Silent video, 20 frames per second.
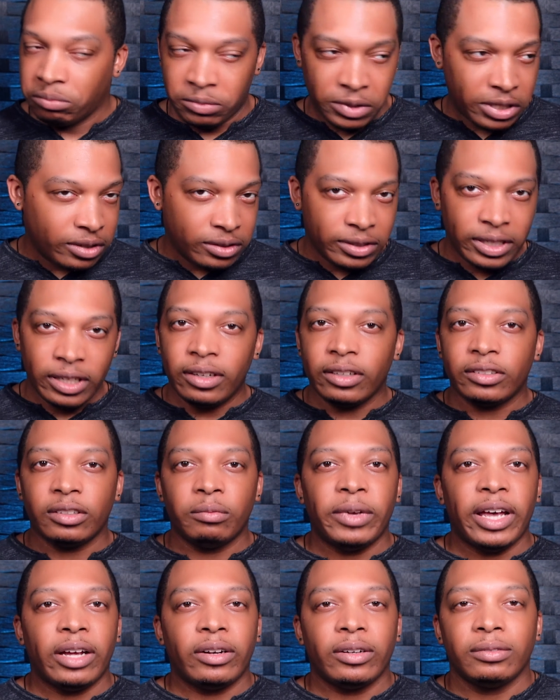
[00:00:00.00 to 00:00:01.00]
it doesn't
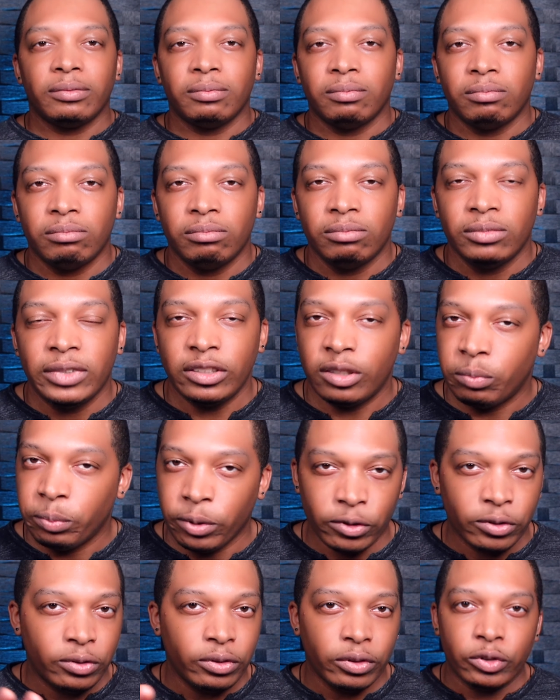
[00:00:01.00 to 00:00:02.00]
matter. It's a
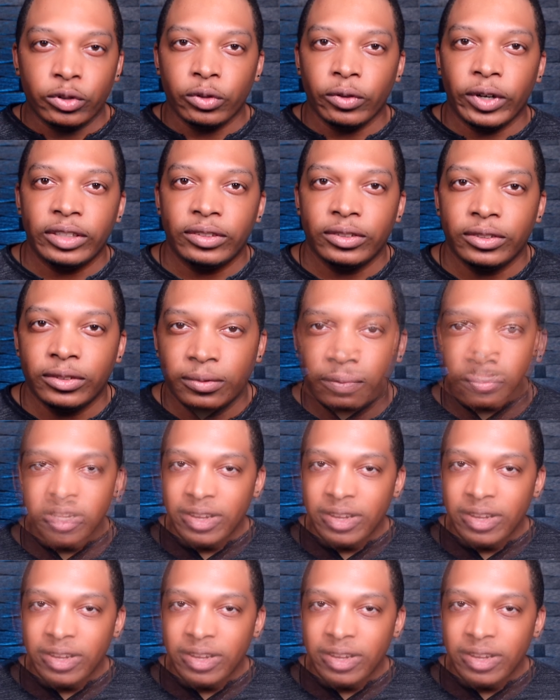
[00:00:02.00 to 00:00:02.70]
personal choice.